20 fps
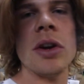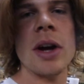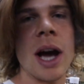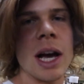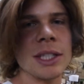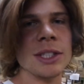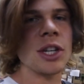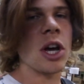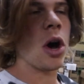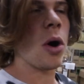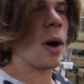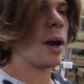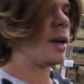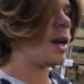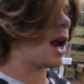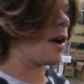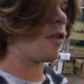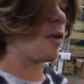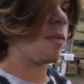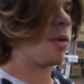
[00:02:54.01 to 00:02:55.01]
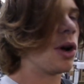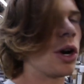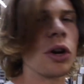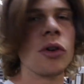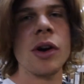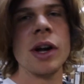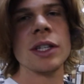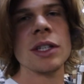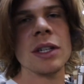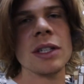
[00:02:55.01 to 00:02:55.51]
you guys know, I'd never put a
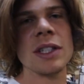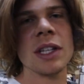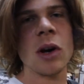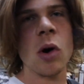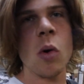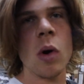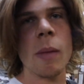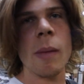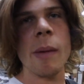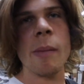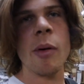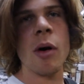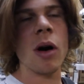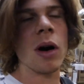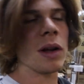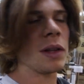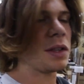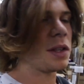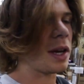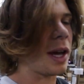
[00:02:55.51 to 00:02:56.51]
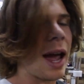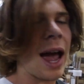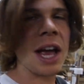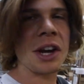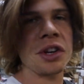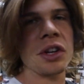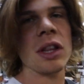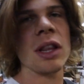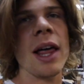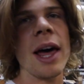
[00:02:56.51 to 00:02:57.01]
grease on a single one of my parts. I
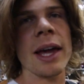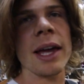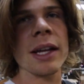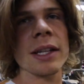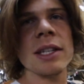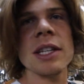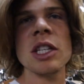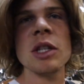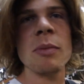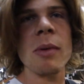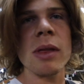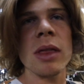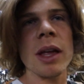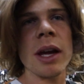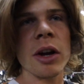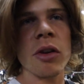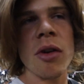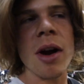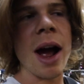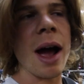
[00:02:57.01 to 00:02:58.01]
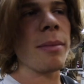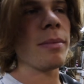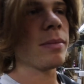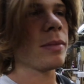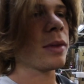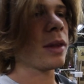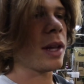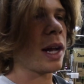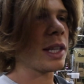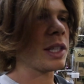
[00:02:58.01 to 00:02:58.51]
actually like it to spin like crap.
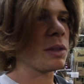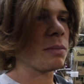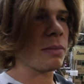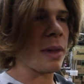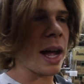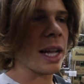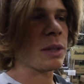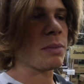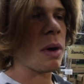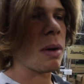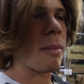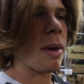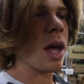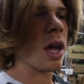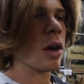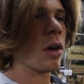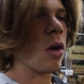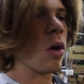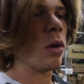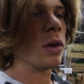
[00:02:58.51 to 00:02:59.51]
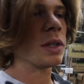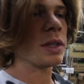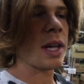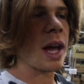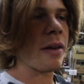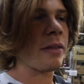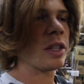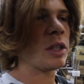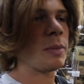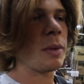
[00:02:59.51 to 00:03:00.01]
That's that's my main goal, is to
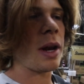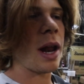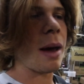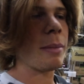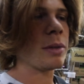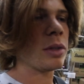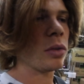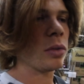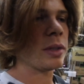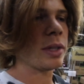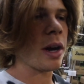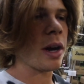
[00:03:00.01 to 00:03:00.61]
have it spin absolutely